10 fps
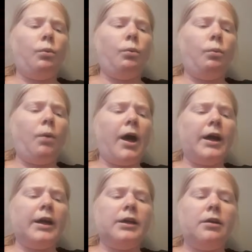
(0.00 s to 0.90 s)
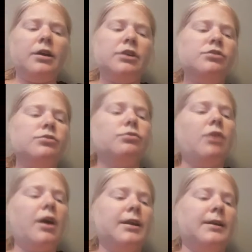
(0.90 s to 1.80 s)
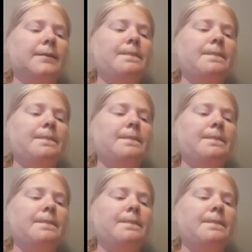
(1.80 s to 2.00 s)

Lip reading: Why are you crying?